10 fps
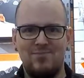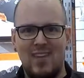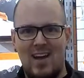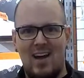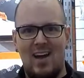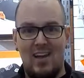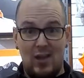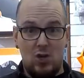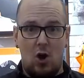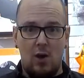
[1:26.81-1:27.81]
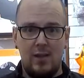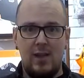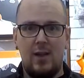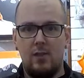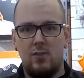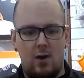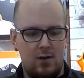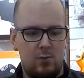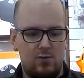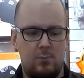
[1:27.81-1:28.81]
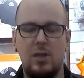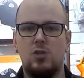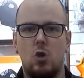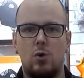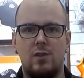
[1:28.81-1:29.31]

uh, and I caught it, and I thought it was a big joke,